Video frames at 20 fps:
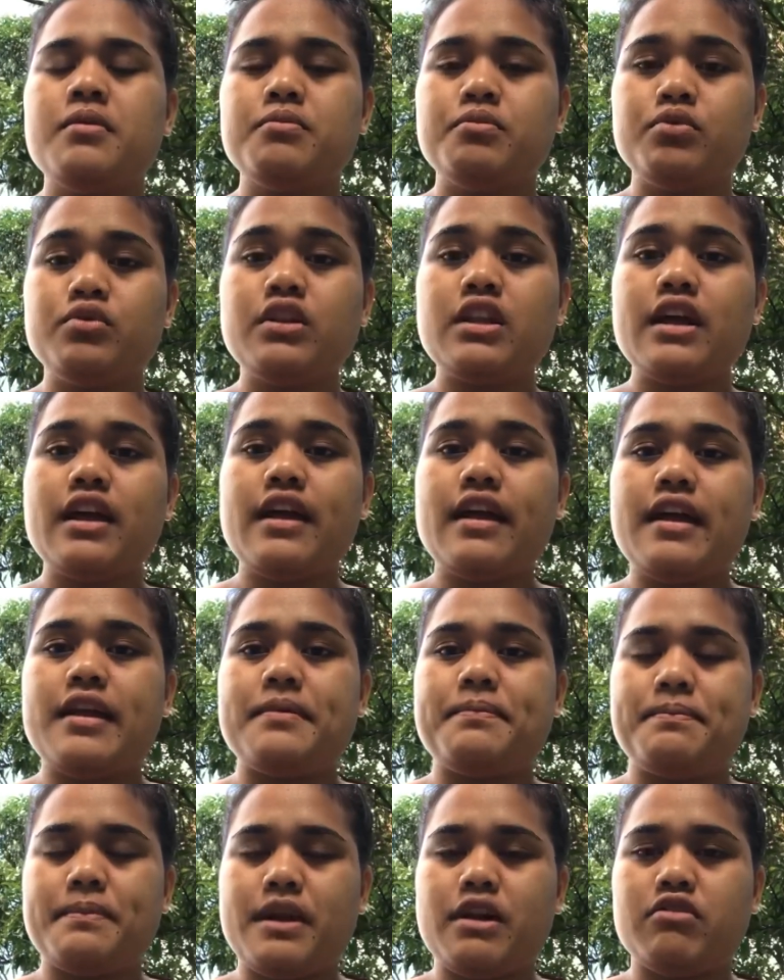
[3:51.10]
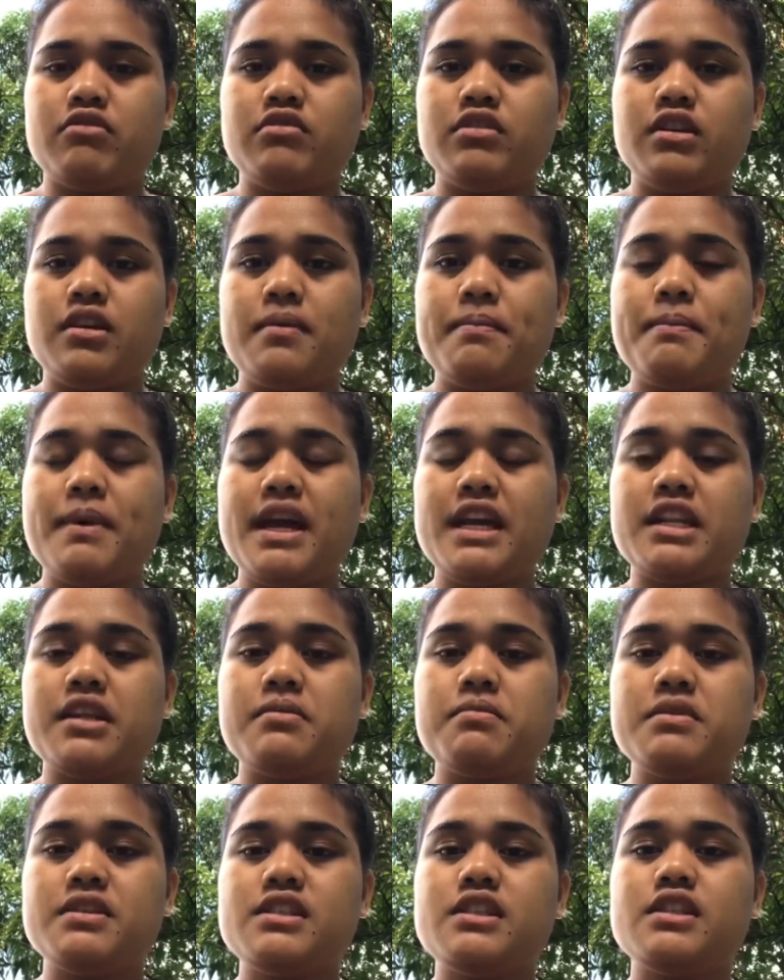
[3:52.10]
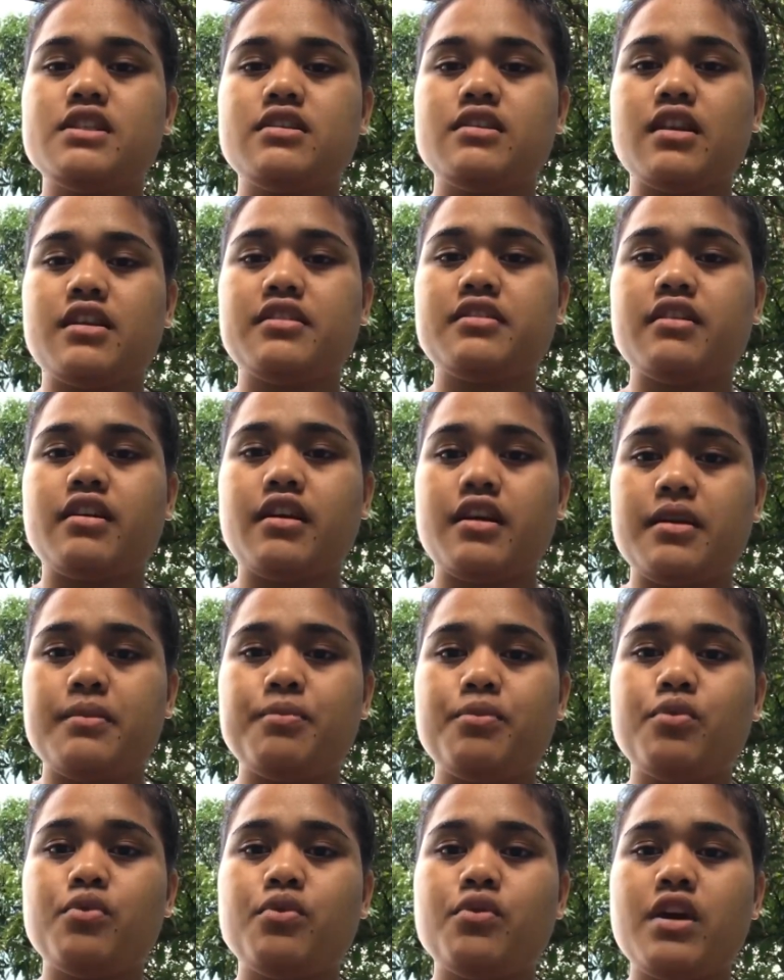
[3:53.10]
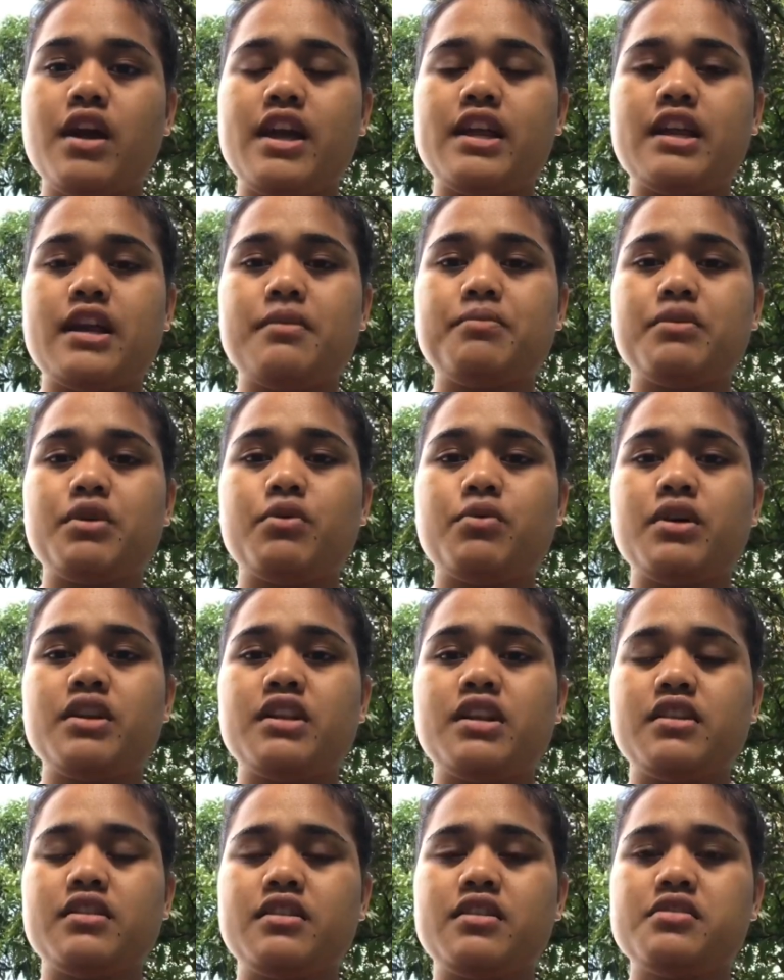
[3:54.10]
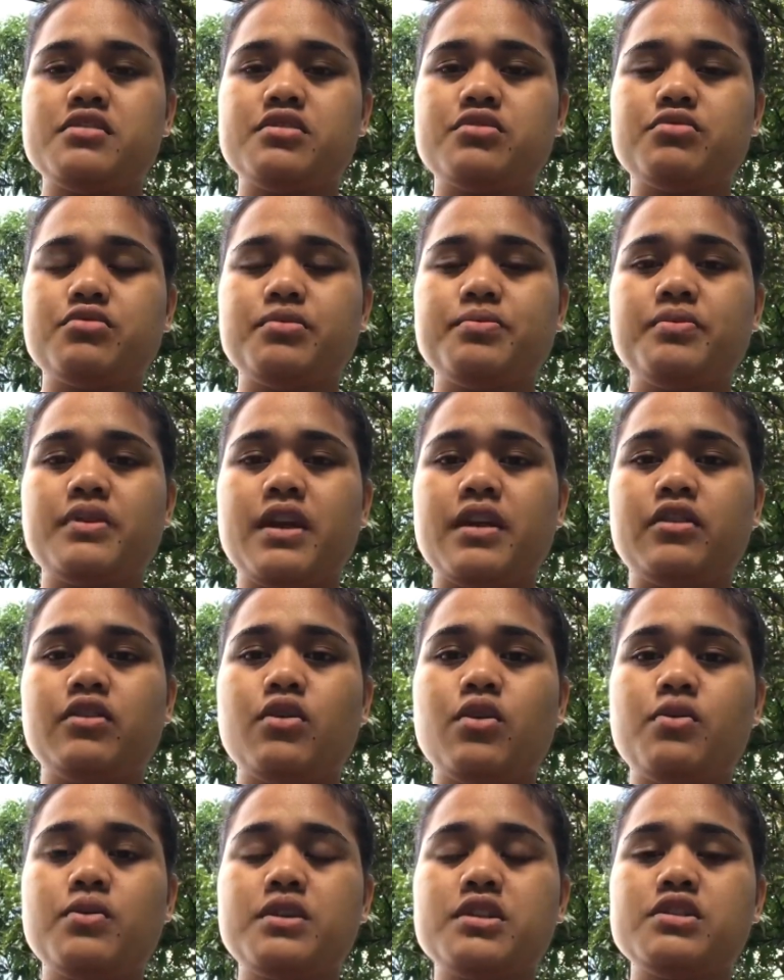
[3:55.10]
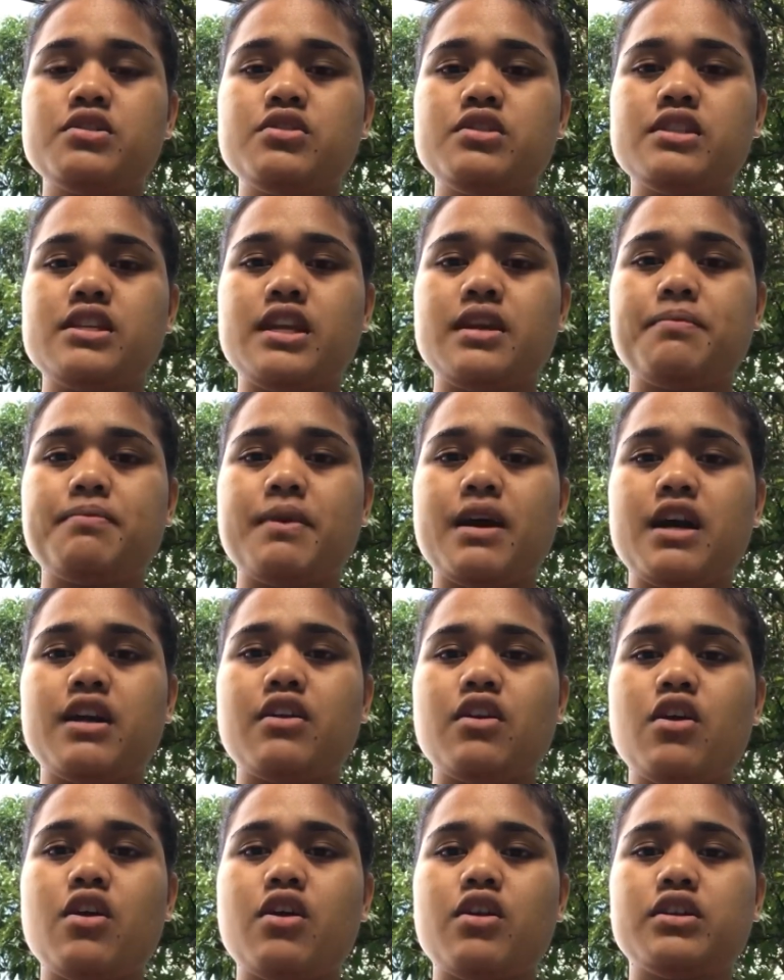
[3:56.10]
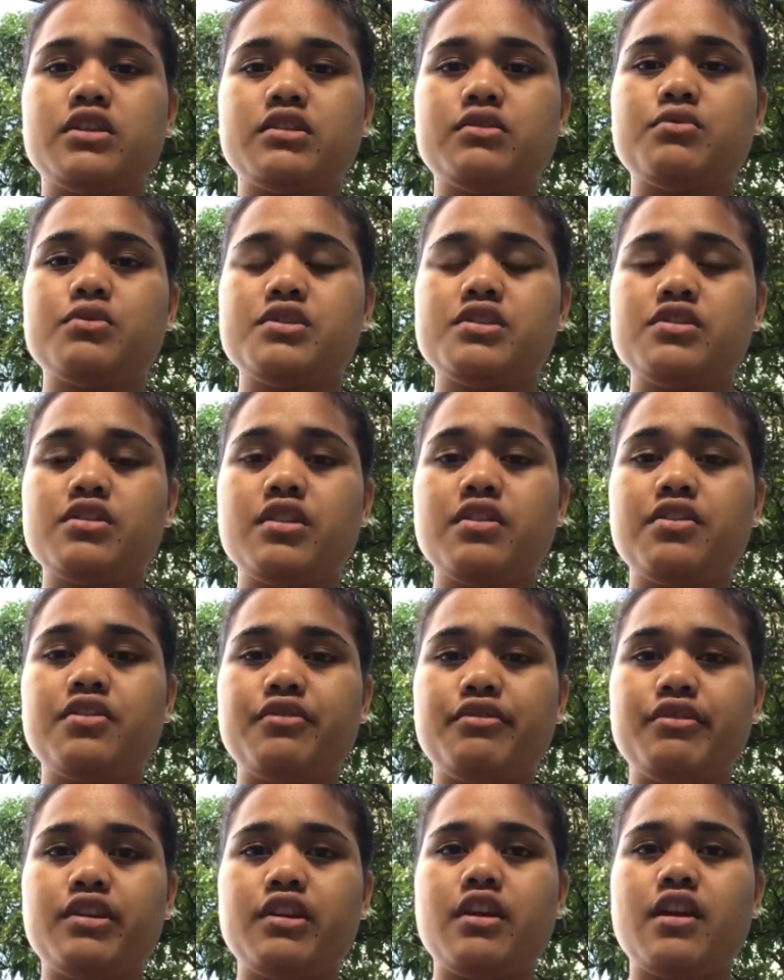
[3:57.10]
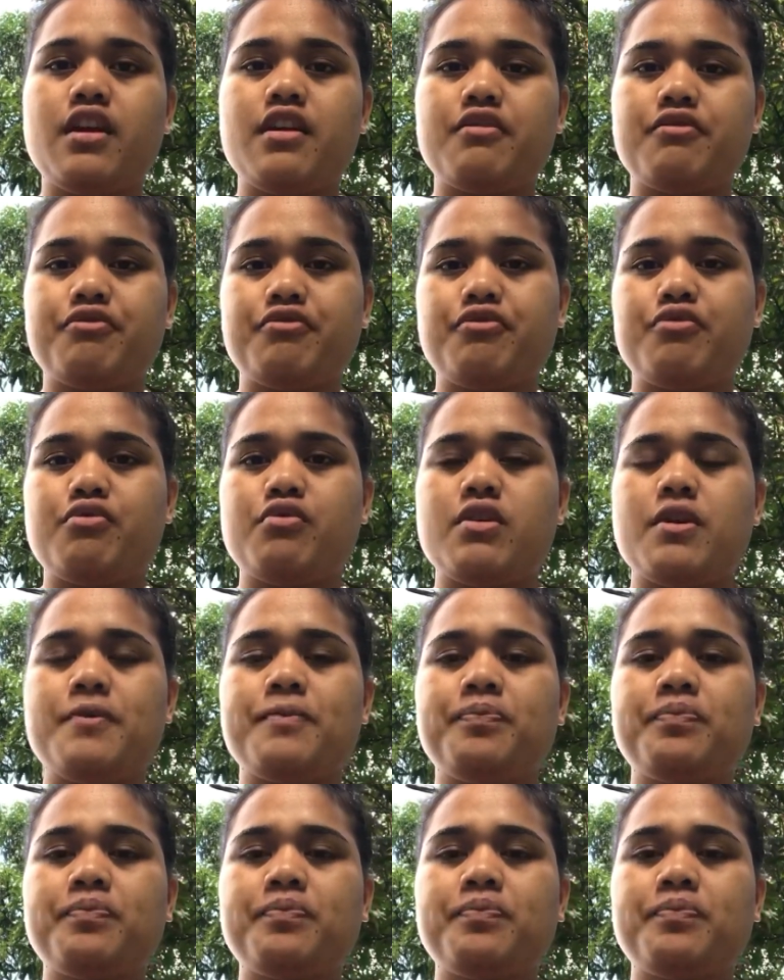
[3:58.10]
Bula and Melody. My name is Sinang Takaipo, and I'm the one in this group that's going to take part on question 3 and 4.